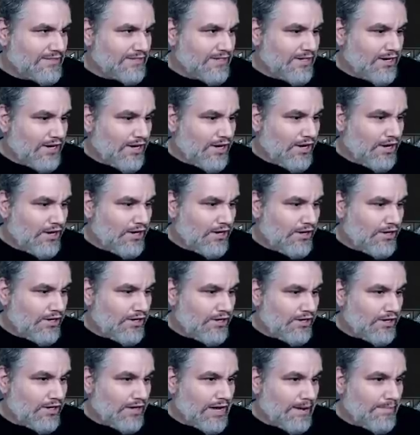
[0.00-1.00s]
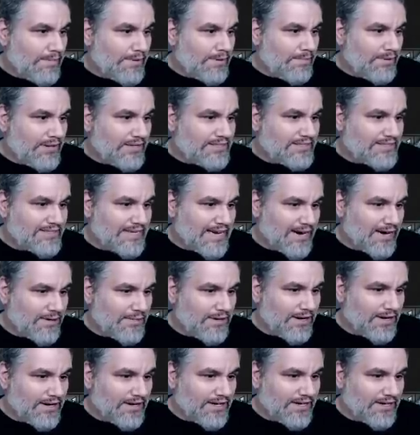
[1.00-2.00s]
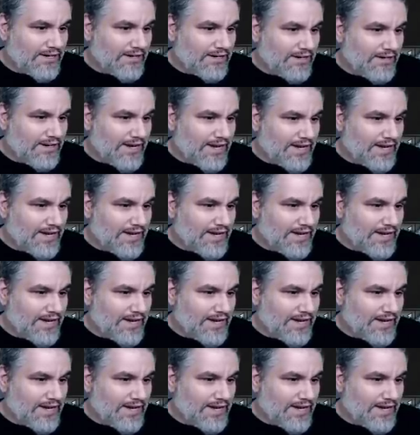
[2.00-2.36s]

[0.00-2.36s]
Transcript: One land away. I'm gonna play Scarab God here,